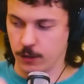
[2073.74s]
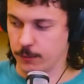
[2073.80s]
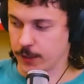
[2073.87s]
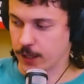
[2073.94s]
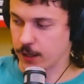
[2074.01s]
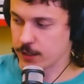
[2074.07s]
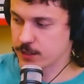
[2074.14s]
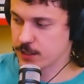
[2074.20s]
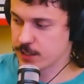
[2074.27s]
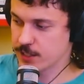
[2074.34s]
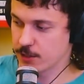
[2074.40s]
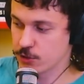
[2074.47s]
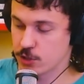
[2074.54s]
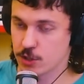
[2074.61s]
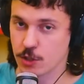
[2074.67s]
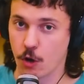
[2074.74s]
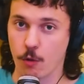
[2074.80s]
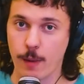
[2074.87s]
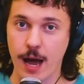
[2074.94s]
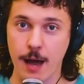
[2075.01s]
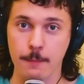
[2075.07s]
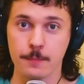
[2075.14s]
my god, that's gonna sound so
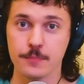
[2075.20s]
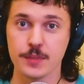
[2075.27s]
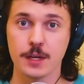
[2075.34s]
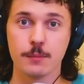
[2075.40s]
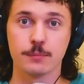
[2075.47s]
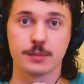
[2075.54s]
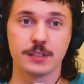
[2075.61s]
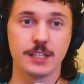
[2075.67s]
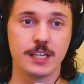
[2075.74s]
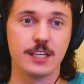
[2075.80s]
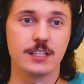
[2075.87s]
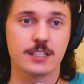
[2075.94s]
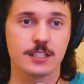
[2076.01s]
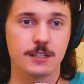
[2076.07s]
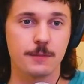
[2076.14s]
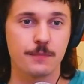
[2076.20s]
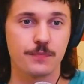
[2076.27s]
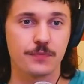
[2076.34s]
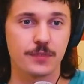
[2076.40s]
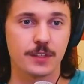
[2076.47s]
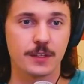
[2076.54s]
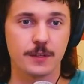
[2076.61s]
bad. Please,
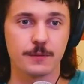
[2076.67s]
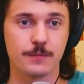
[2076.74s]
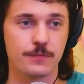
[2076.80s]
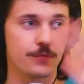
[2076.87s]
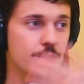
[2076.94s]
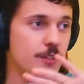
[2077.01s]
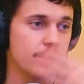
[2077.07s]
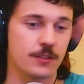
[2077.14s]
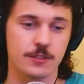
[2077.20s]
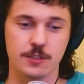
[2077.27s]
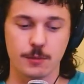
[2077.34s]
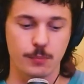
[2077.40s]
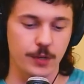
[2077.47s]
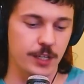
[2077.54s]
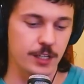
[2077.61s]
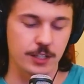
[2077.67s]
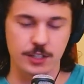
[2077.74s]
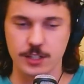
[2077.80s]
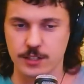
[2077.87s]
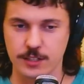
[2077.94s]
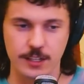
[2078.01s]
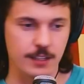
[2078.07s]
Sabrina,
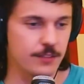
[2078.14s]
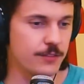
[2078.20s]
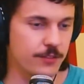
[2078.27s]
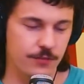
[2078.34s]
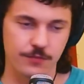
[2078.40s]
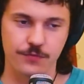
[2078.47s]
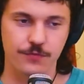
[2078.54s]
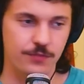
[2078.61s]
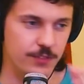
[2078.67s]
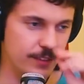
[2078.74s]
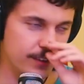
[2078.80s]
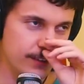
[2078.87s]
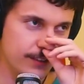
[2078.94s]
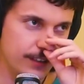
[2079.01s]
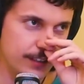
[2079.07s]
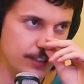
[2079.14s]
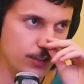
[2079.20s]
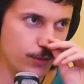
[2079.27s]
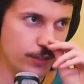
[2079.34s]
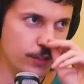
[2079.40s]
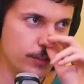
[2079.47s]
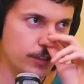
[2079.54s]
just do
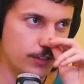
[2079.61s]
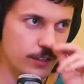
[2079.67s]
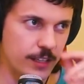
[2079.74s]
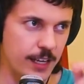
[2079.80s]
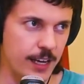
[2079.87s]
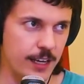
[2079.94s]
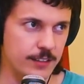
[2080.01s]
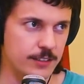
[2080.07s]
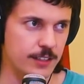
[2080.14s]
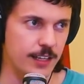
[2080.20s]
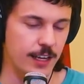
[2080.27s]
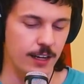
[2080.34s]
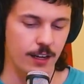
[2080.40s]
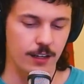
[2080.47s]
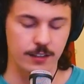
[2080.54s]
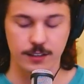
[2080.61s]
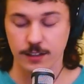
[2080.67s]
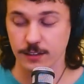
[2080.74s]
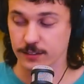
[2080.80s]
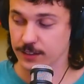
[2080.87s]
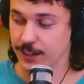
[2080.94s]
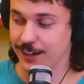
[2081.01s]
what you do to that
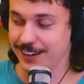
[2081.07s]
audio.